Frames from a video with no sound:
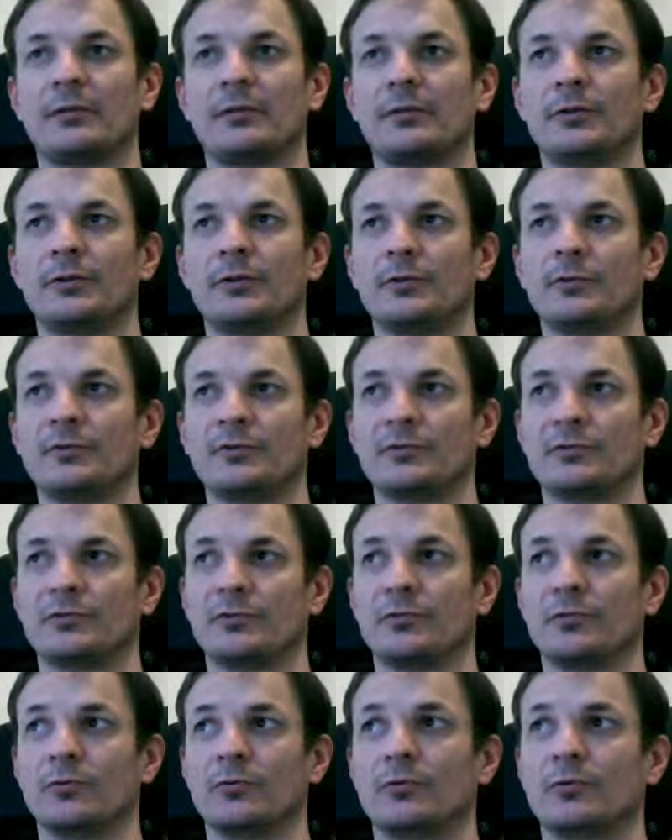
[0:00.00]

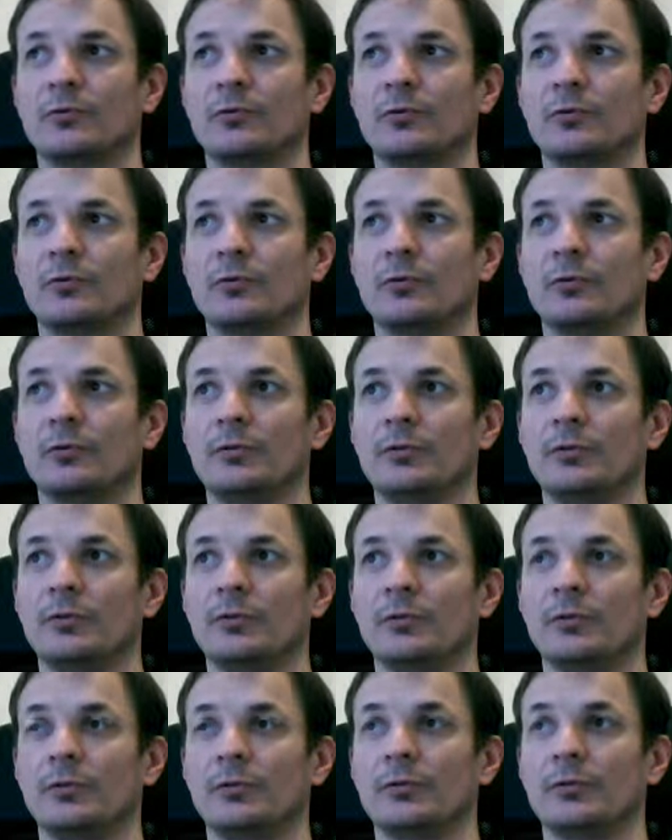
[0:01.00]
universal
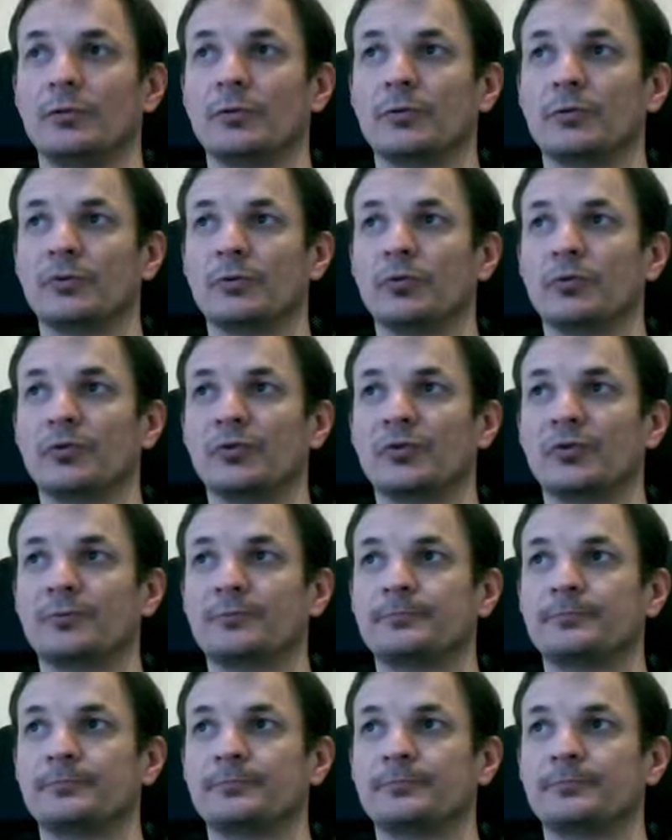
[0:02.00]
rules.